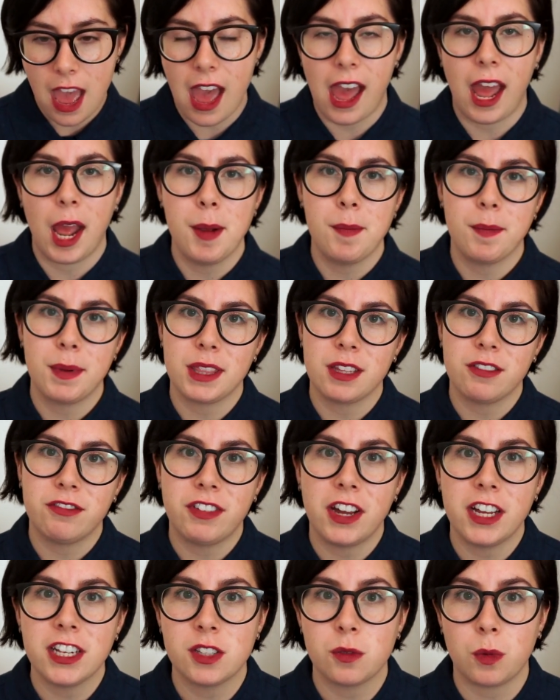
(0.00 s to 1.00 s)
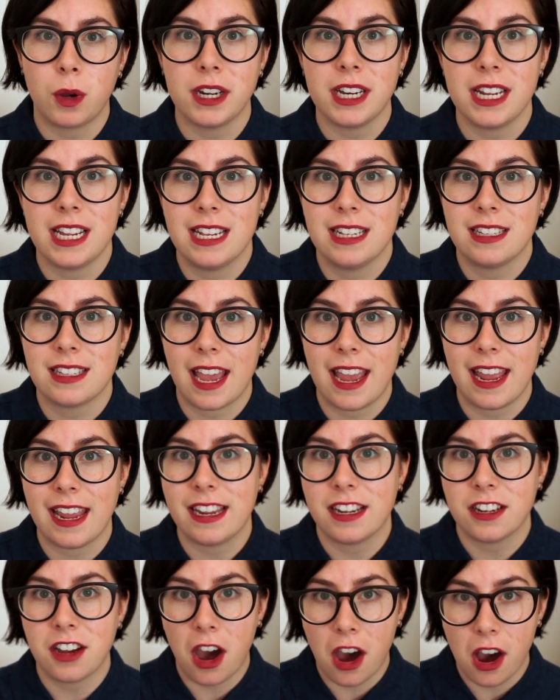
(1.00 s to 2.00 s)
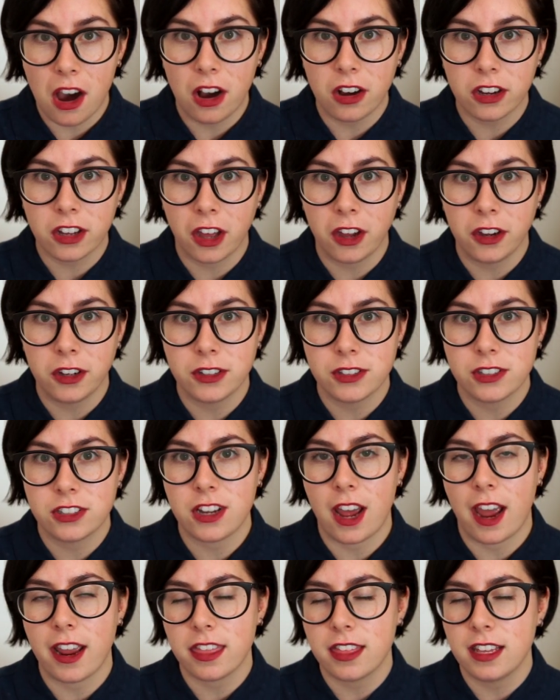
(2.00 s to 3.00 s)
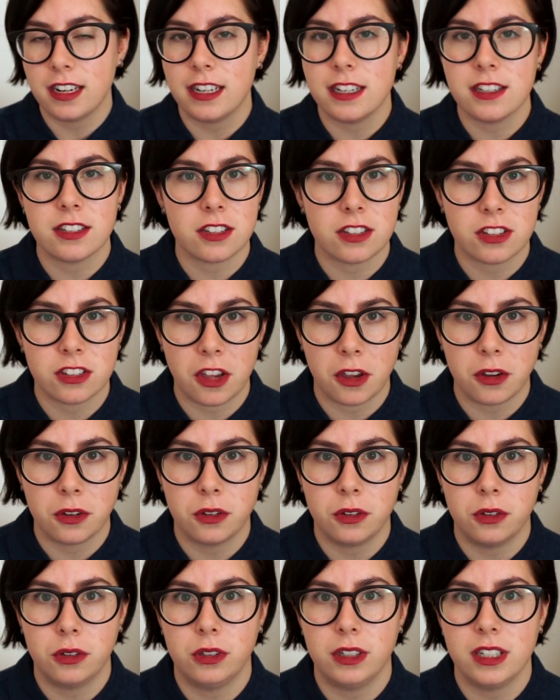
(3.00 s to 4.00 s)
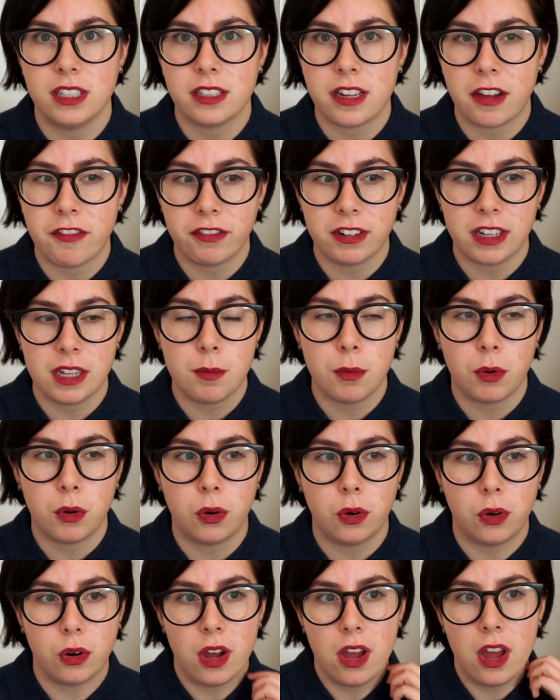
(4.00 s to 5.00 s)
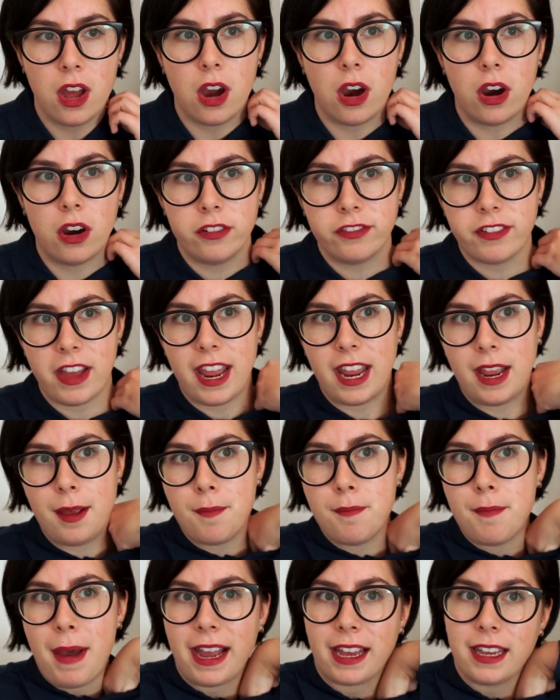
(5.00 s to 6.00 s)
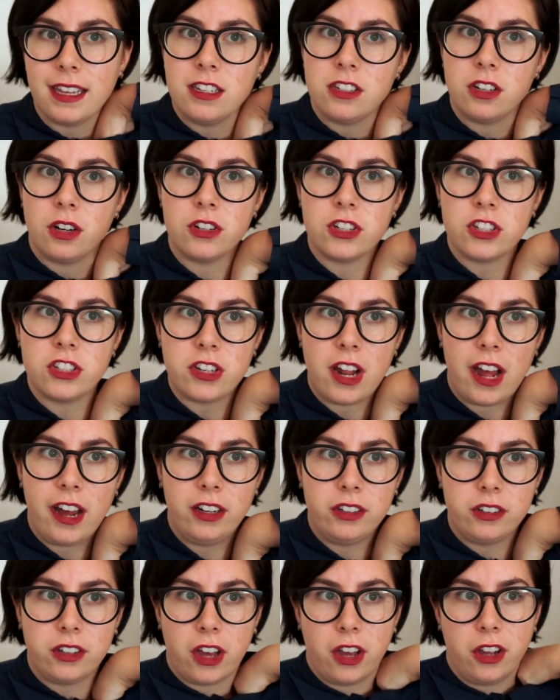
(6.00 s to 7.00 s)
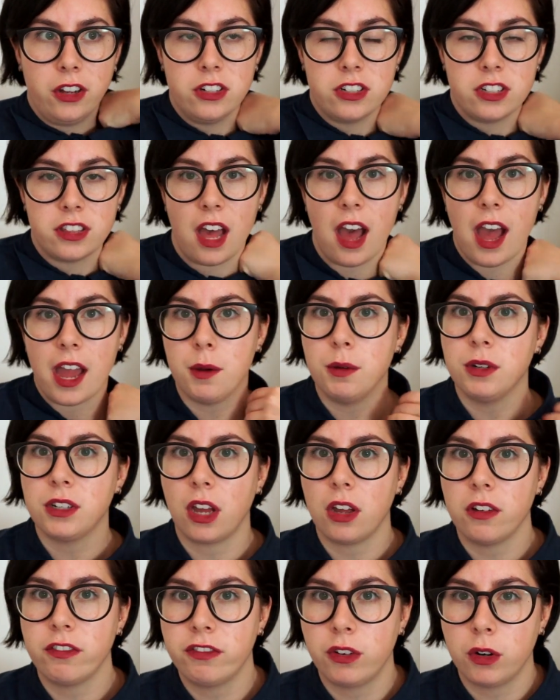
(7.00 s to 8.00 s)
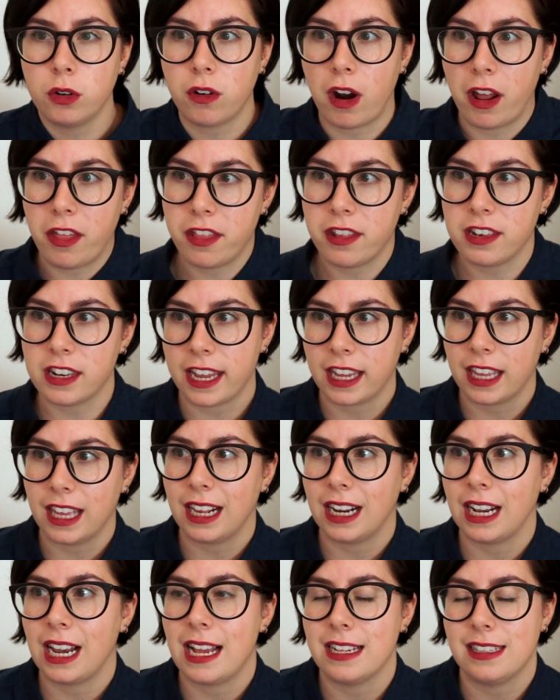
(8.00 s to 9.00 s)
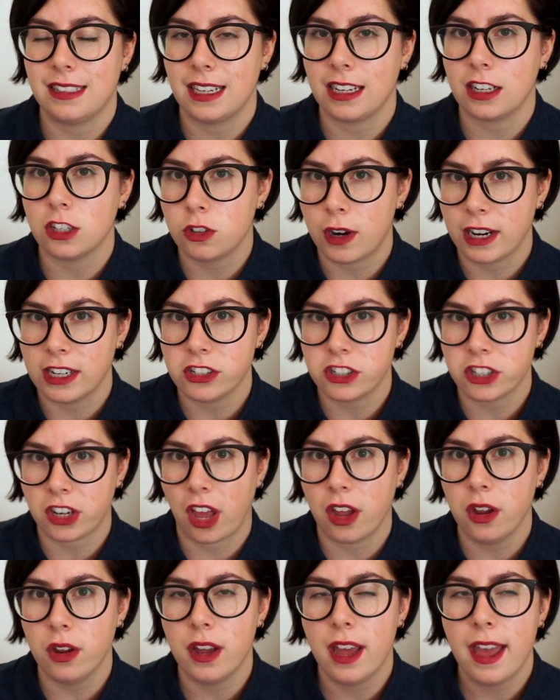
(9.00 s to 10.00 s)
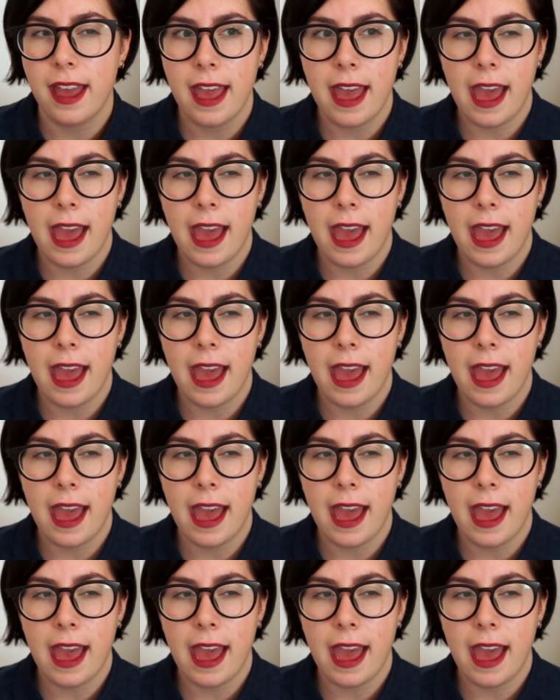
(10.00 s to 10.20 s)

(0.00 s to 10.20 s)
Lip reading: But the first one is a car coat. I think these are so cool. It's definitely more of a Macintosh style coat that I would go for rather than like a classic trench coat.